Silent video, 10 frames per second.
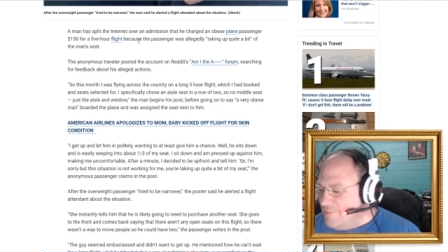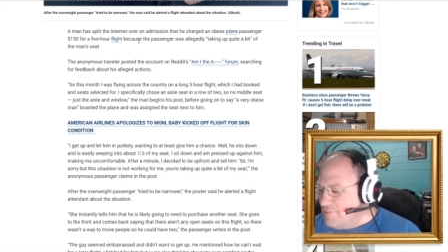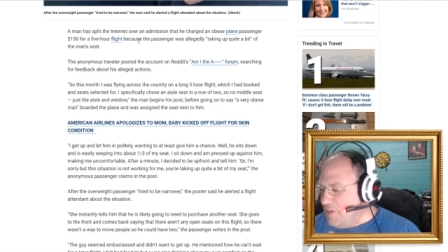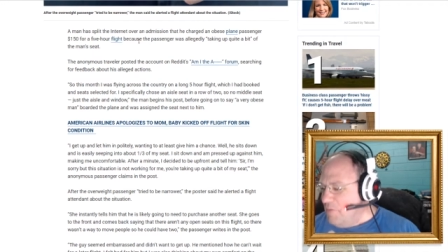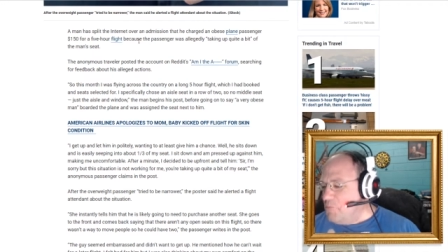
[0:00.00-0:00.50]

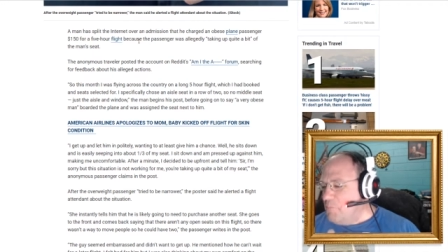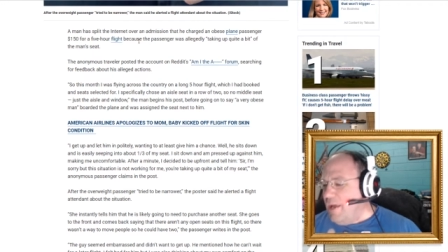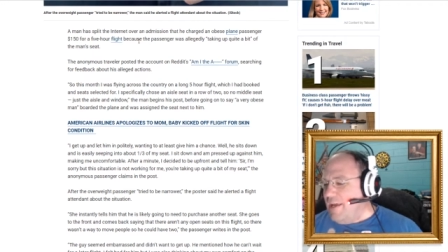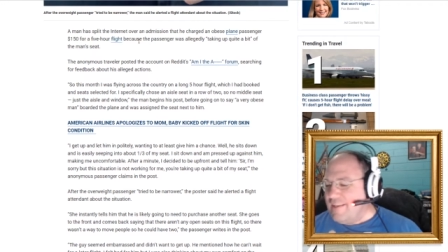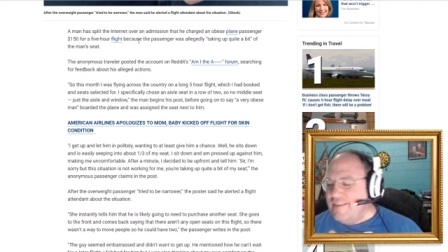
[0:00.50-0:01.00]
she comes
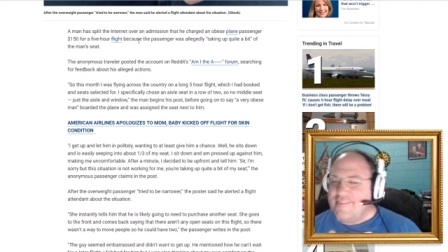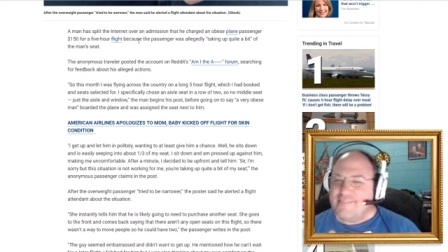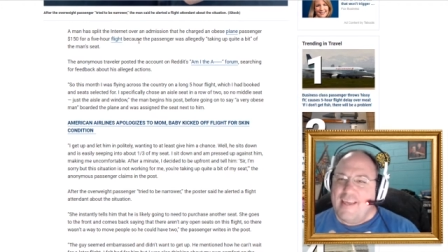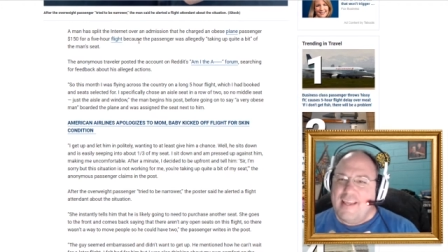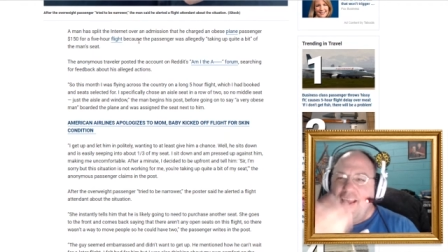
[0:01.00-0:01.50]
back and
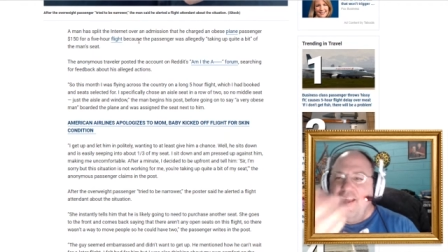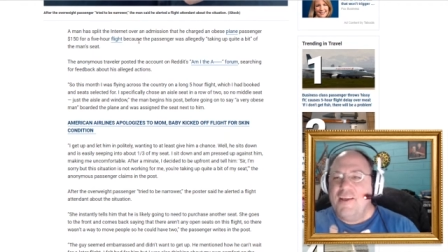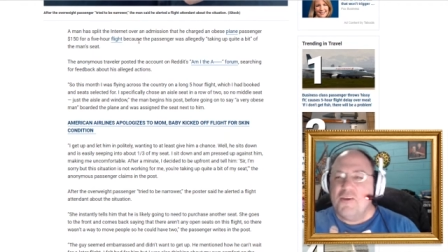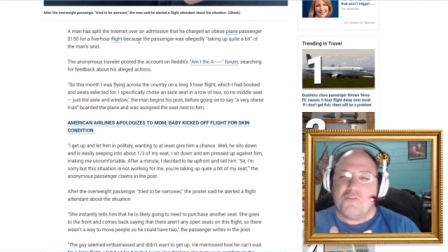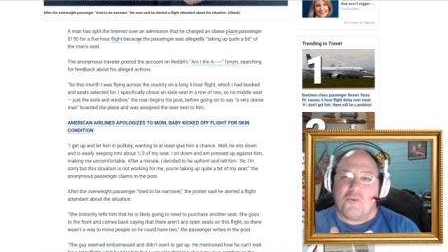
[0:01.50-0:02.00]
says,
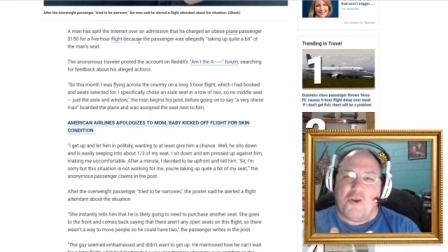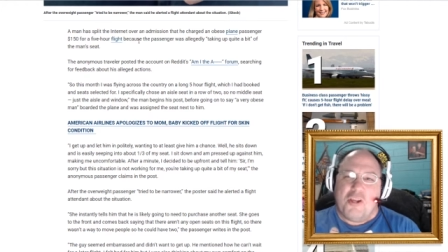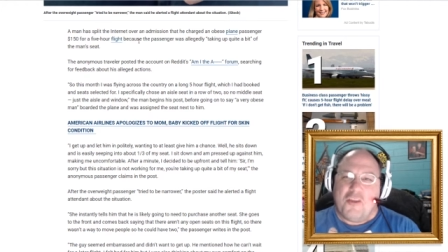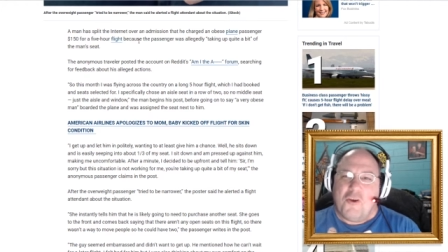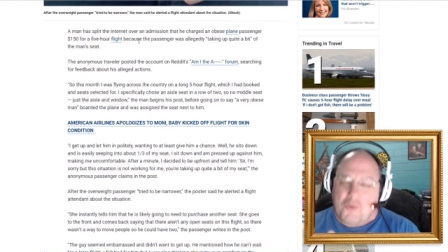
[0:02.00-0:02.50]
"Here's a
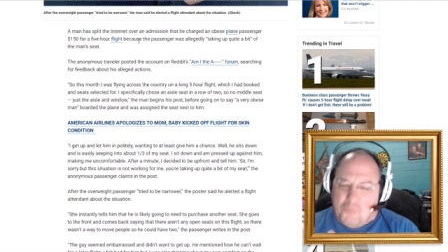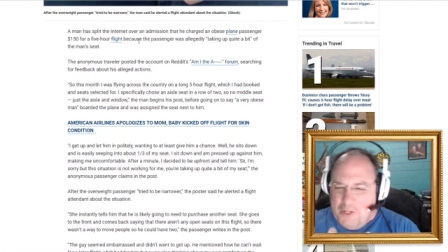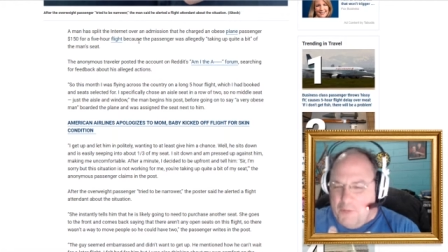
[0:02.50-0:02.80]
credit card reader.